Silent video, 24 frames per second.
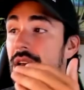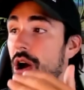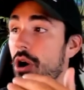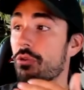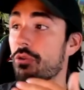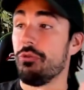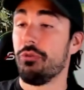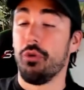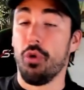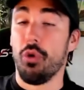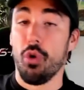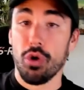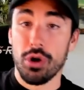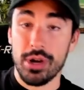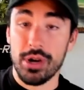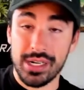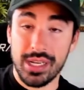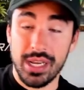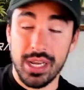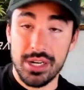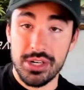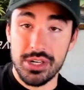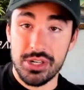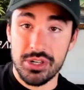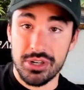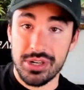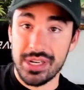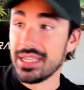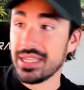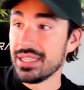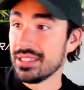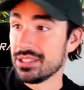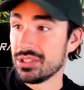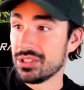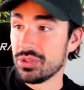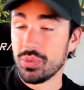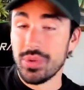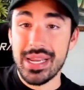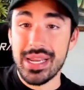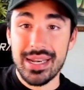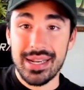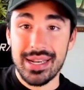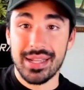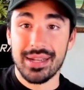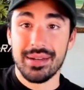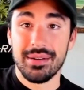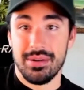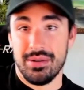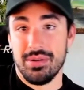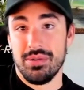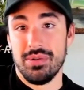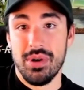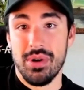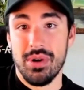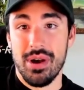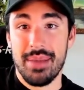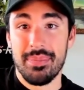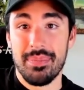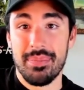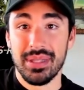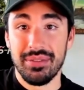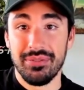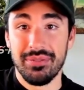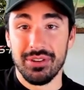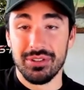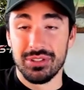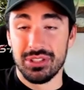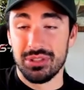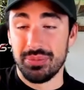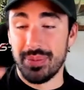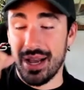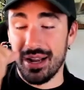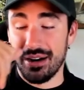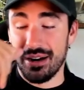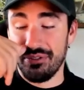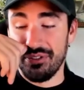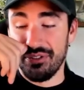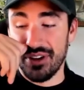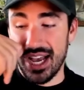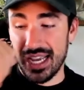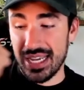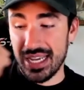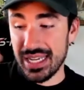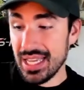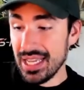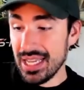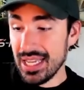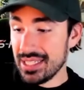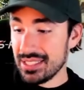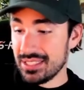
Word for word: a foreign country sweden who i believe owns spotify